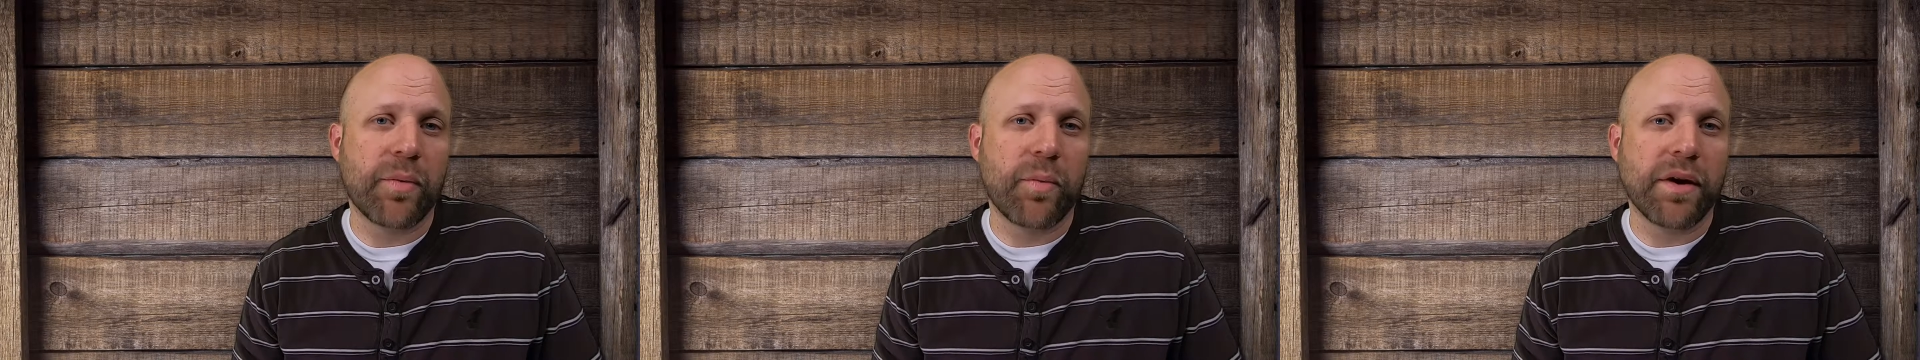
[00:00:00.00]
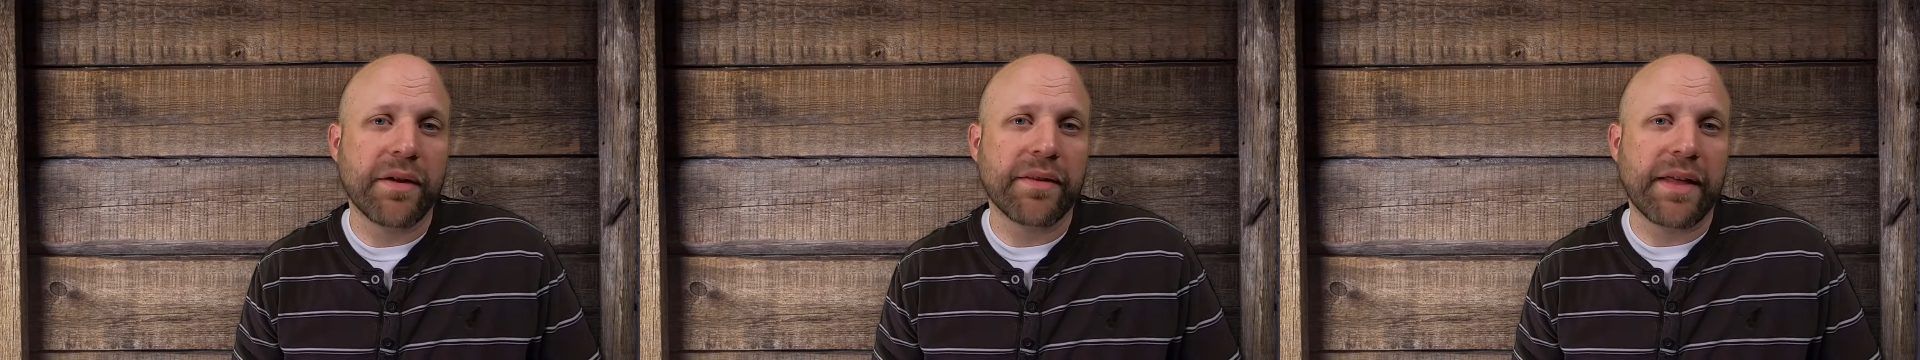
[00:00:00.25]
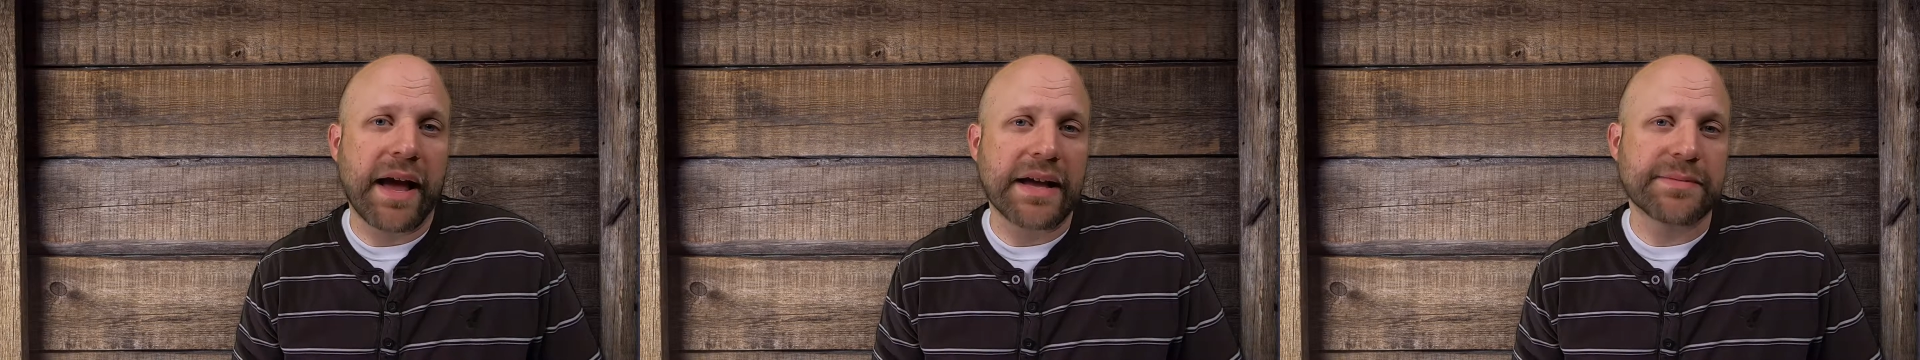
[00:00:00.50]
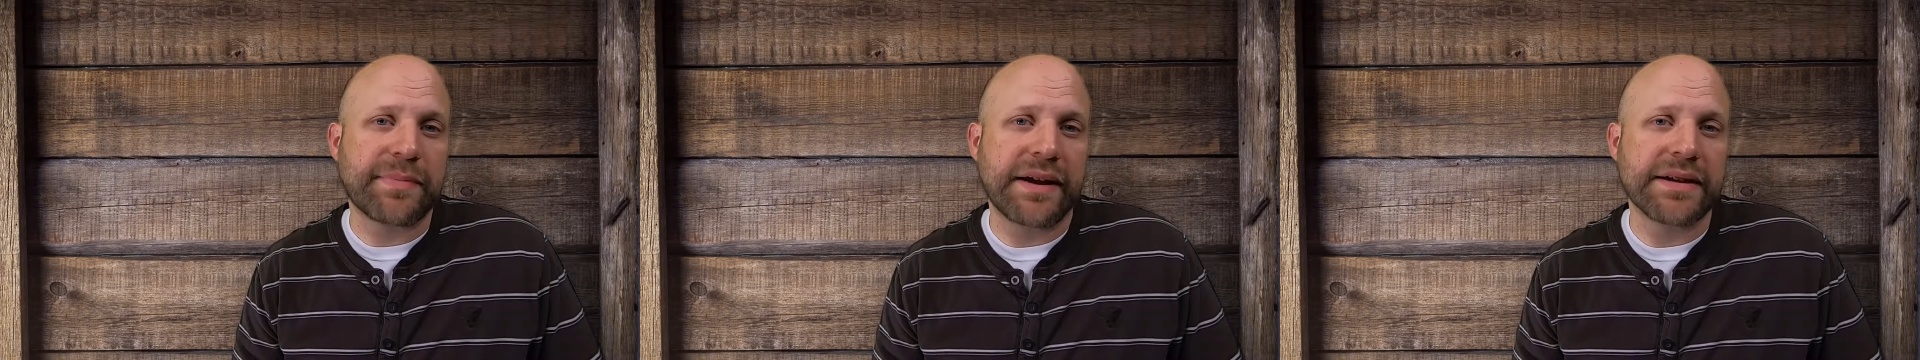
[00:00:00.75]
the one
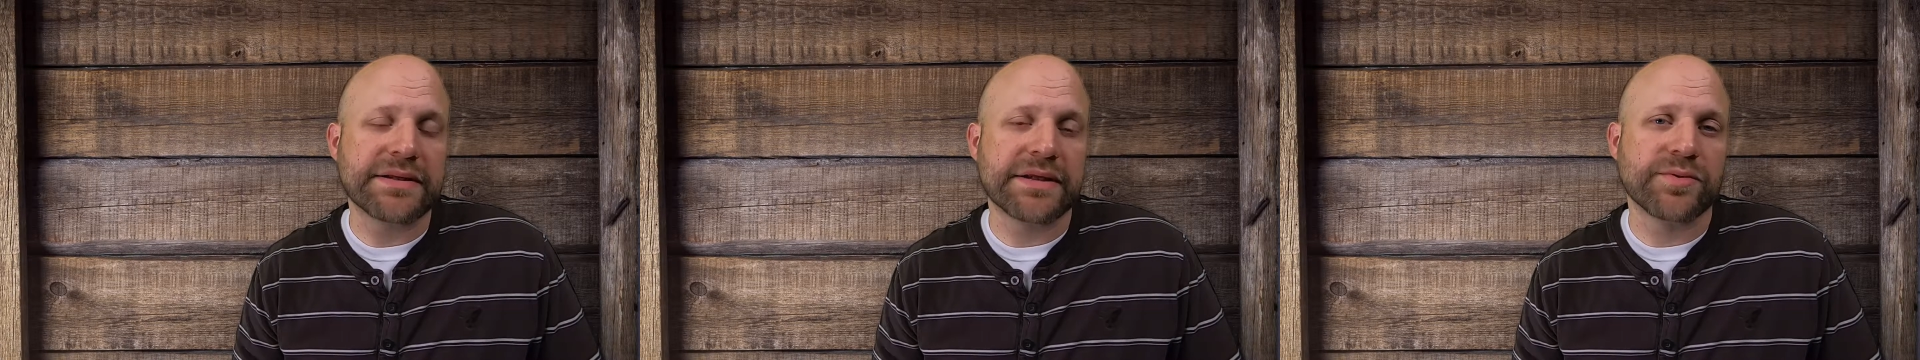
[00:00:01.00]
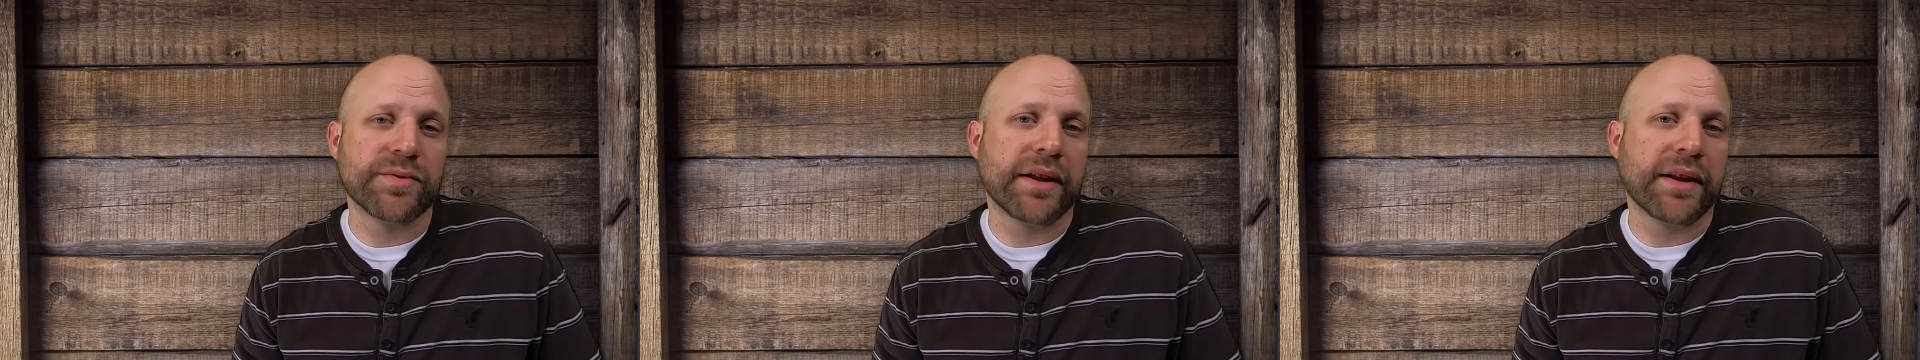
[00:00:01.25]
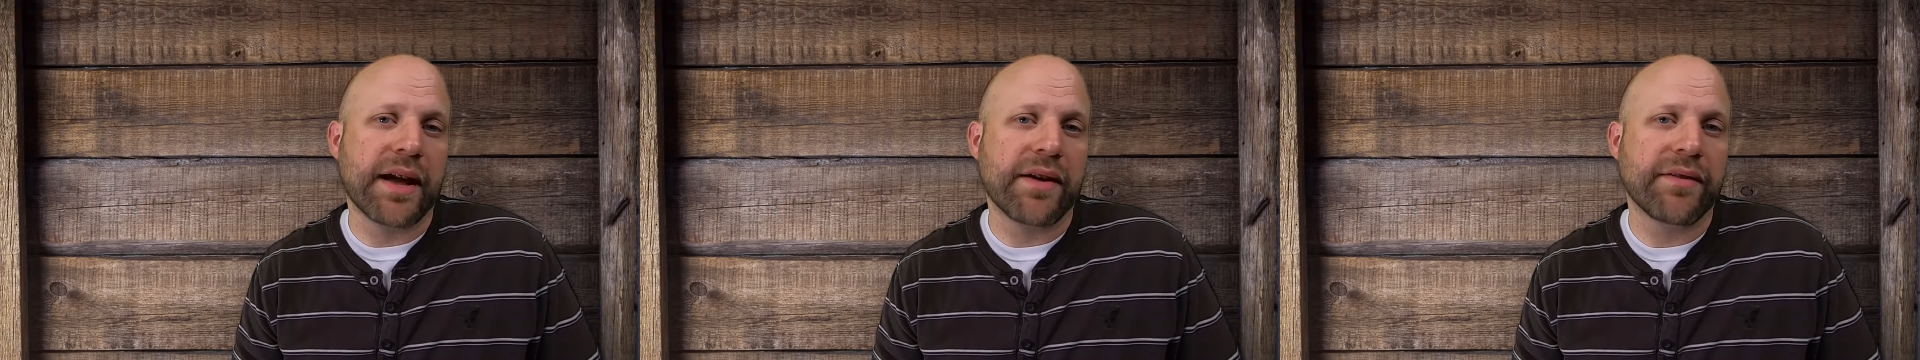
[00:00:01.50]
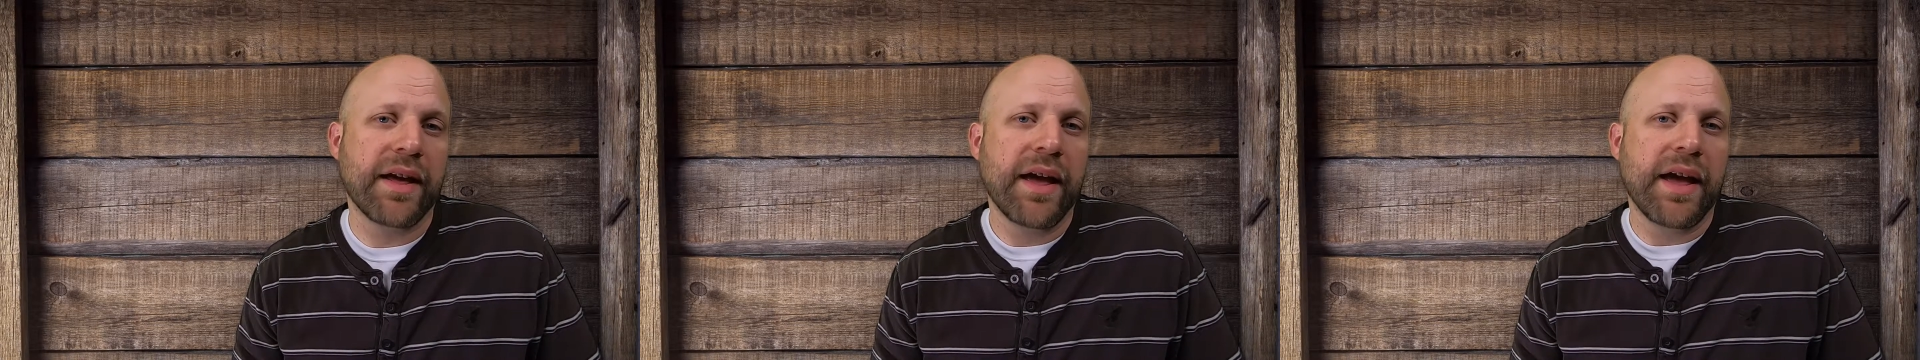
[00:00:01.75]
last piece that's really left